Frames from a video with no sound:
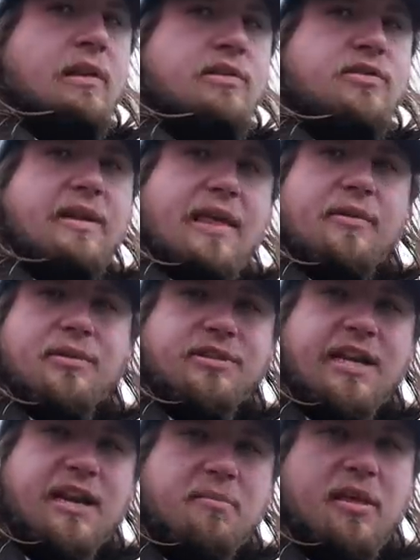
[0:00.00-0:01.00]
So now that we're
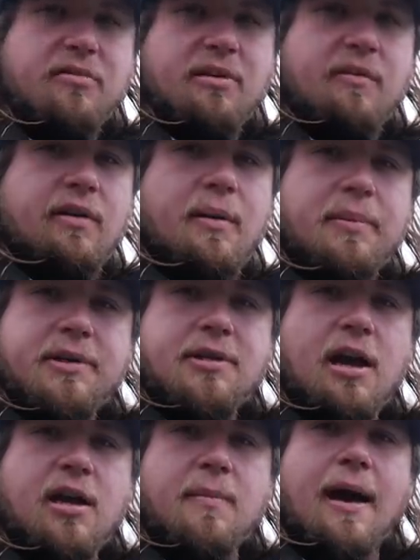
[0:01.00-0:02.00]
standing by the river, I'm gonna
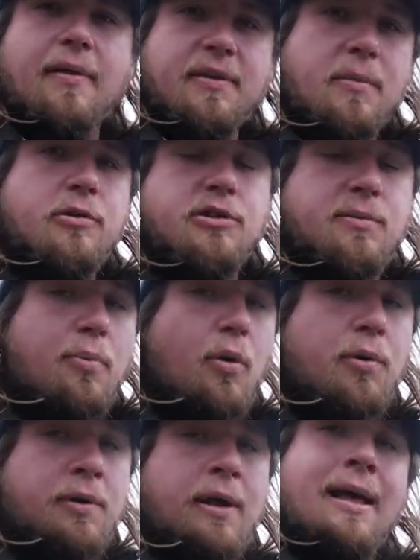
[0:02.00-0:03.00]
talk about the most
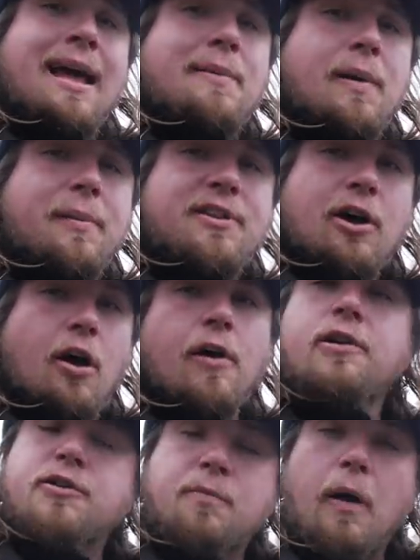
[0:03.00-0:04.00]
important and probably the
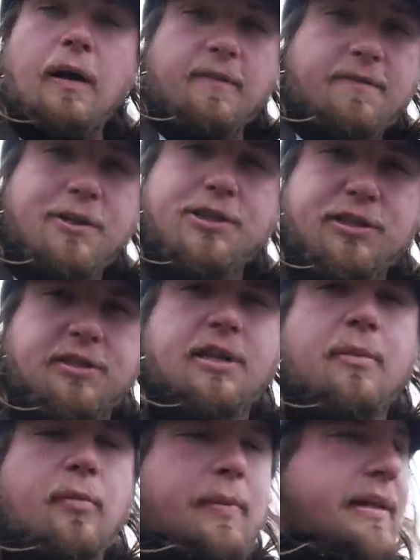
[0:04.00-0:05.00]
hardest part of fishing the
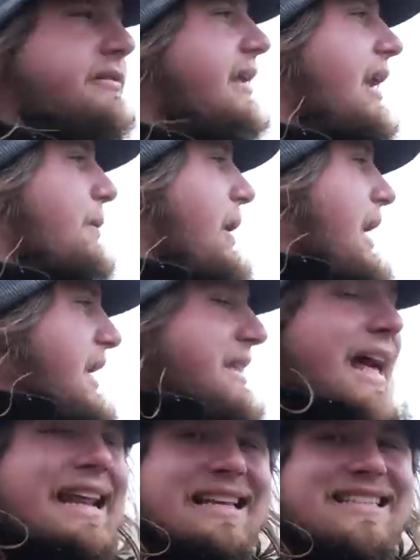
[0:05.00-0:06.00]
double bead setup, and
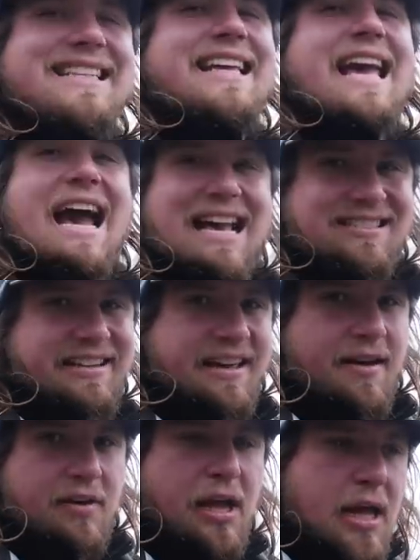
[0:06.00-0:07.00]
that is the casting
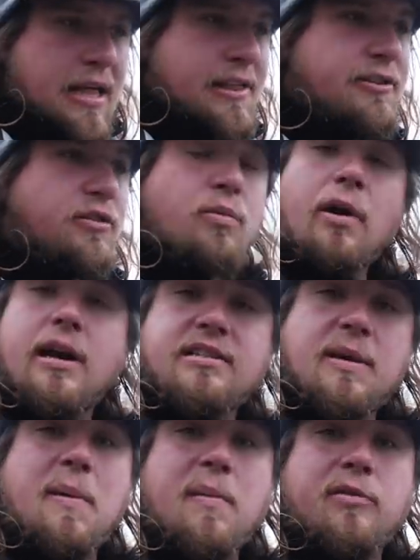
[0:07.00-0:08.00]
of it. This is where I
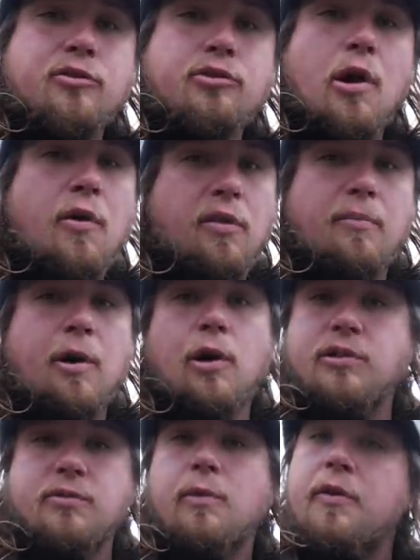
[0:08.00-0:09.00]
see people struggle the
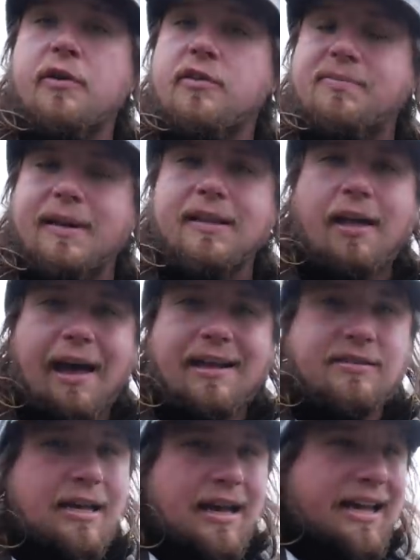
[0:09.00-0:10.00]
most, whether it's my
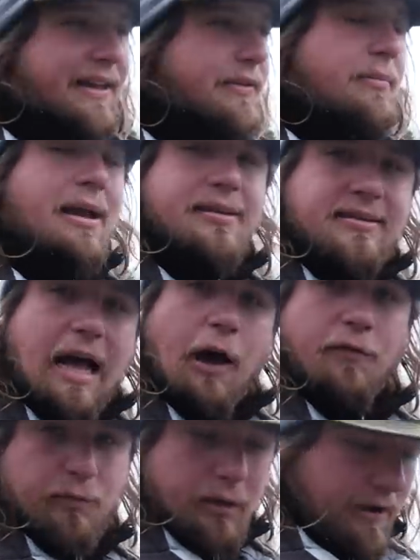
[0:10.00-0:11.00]
clients, even
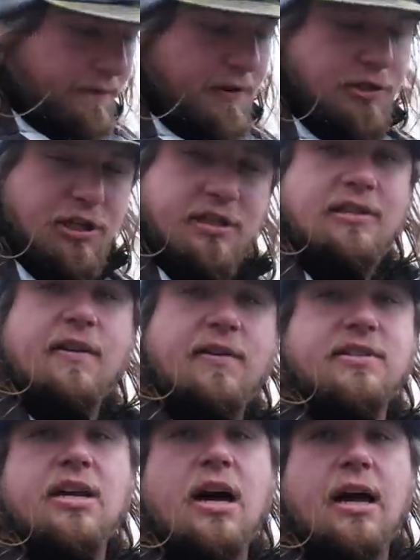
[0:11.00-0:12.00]
myself. When I fish this stuff
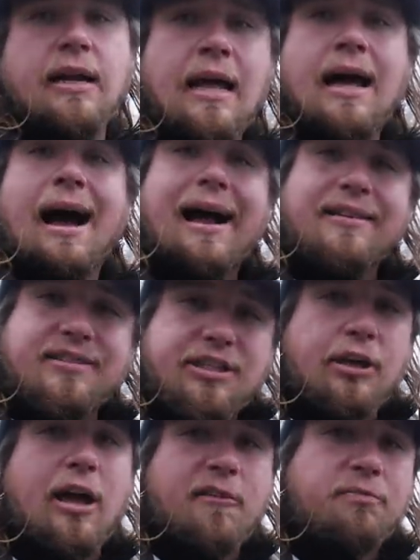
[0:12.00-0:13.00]
a ton, I
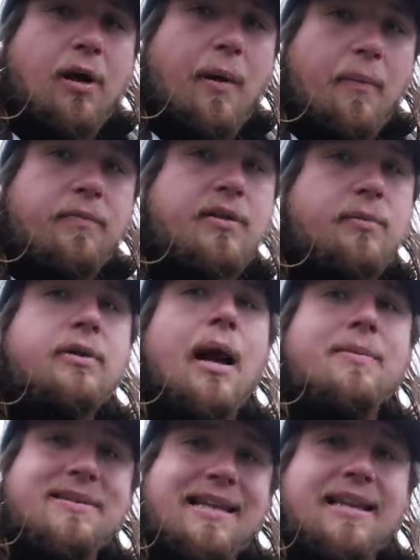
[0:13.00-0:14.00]
still have problems
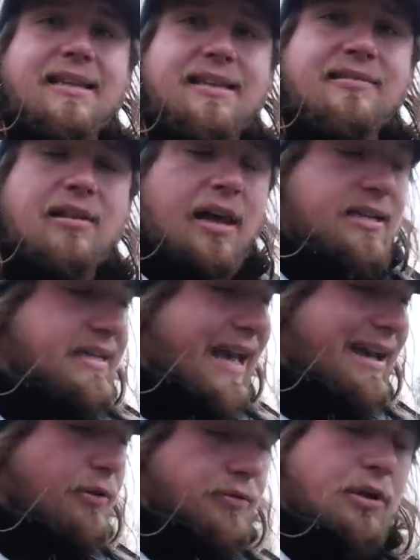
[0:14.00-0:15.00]
sometimes getting this line
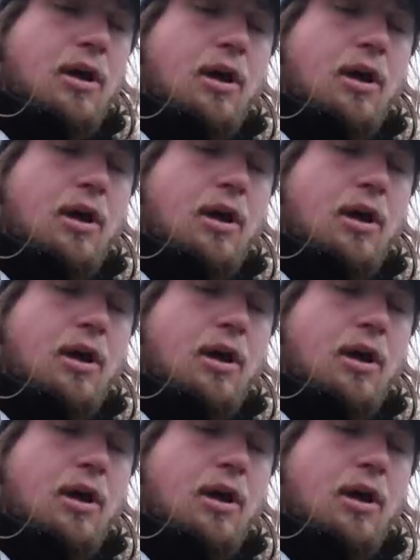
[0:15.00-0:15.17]
tangled